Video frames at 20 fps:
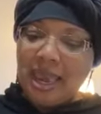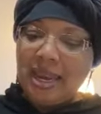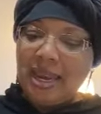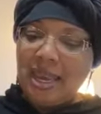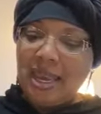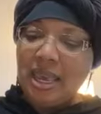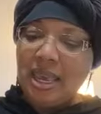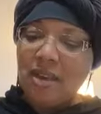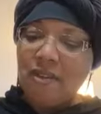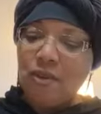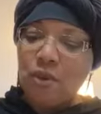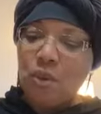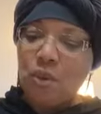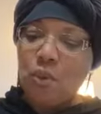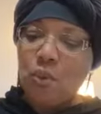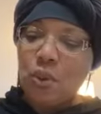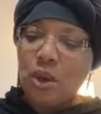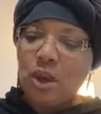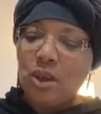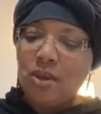And if you
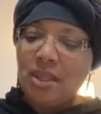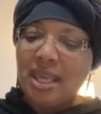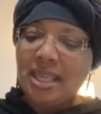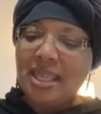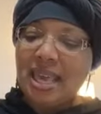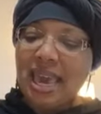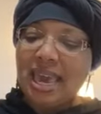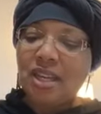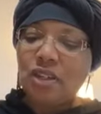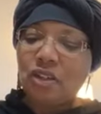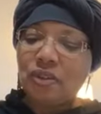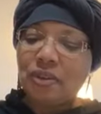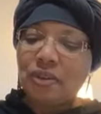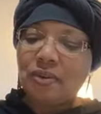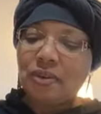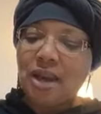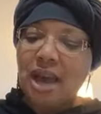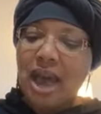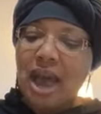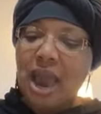will, that the angels
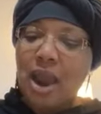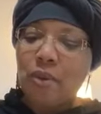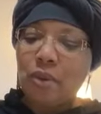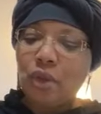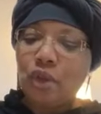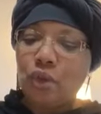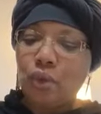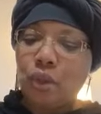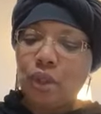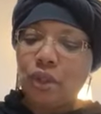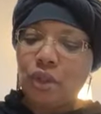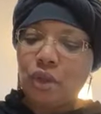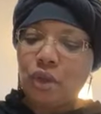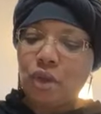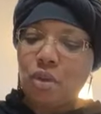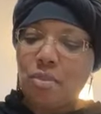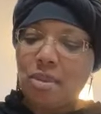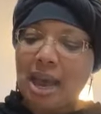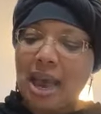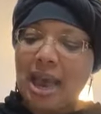of God rejoice in
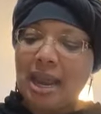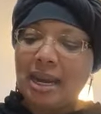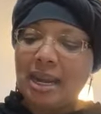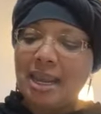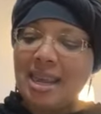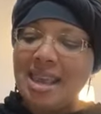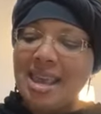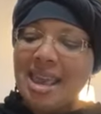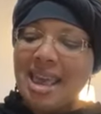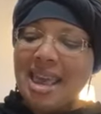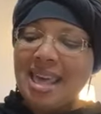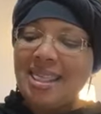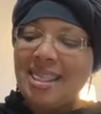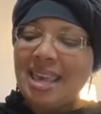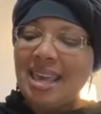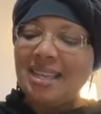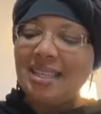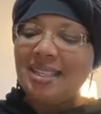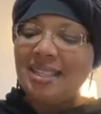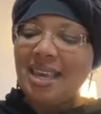your body, and
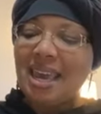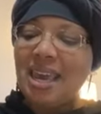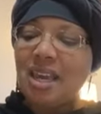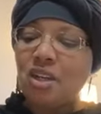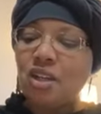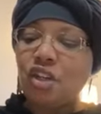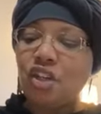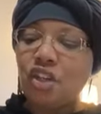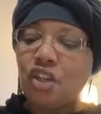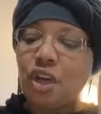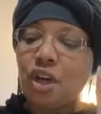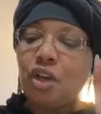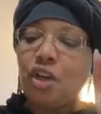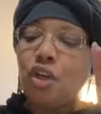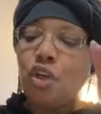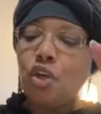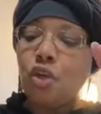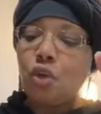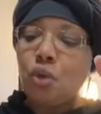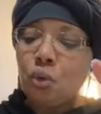that Satan
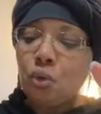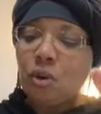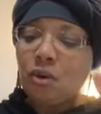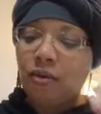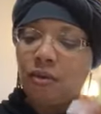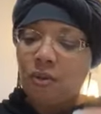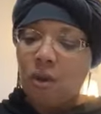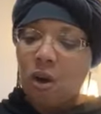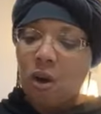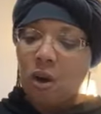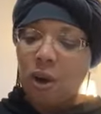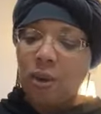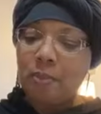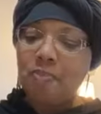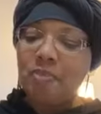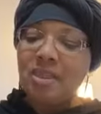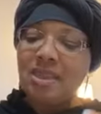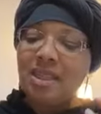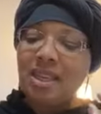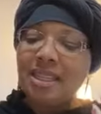shun you afar,
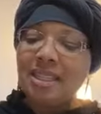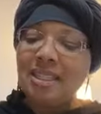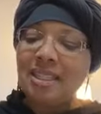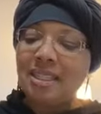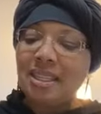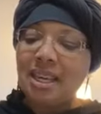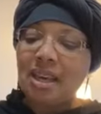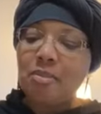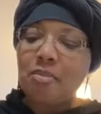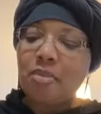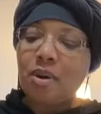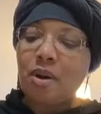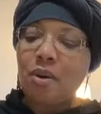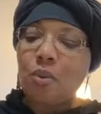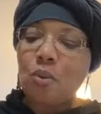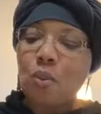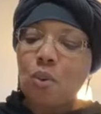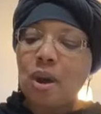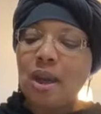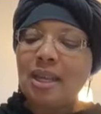then sit
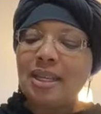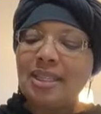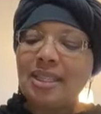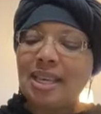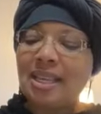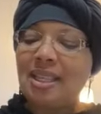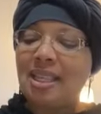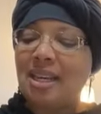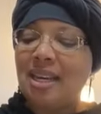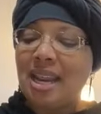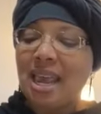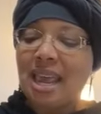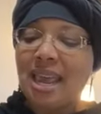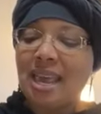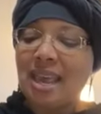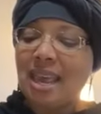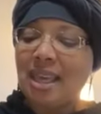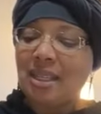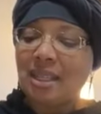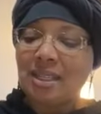but once in the
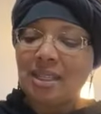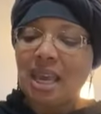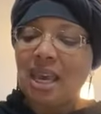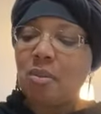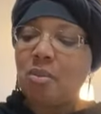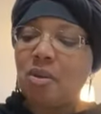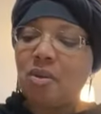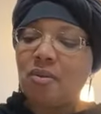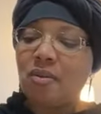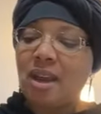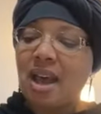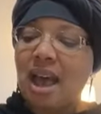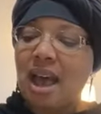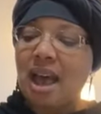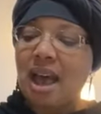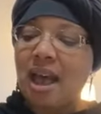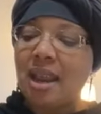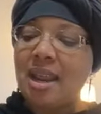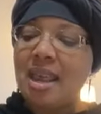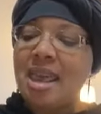day at the table of
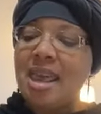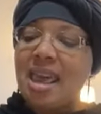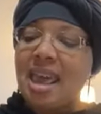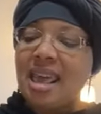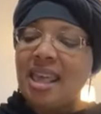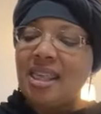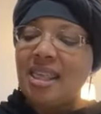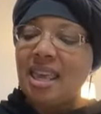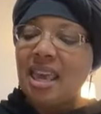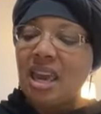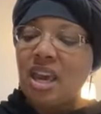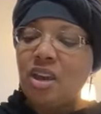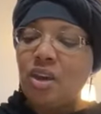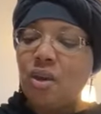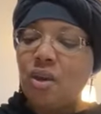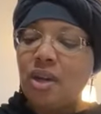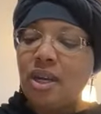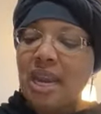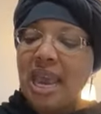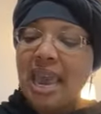God, and then
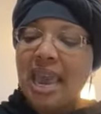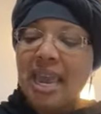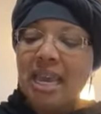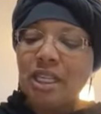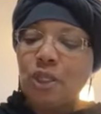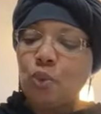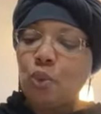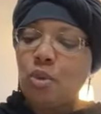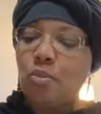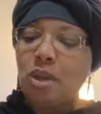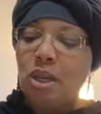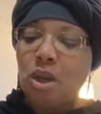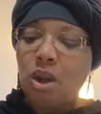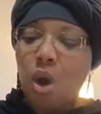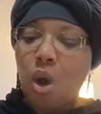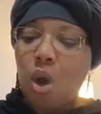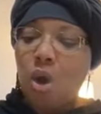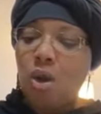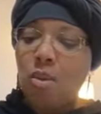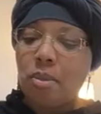your days will be
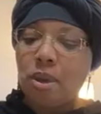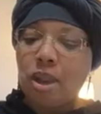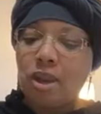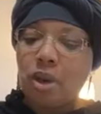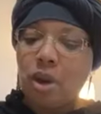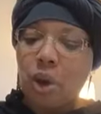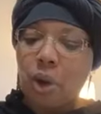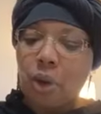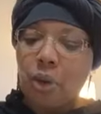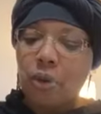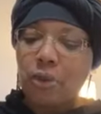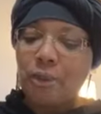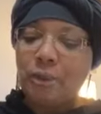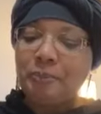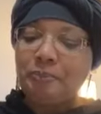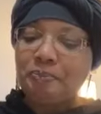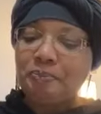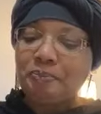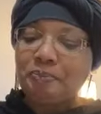long upon the earth.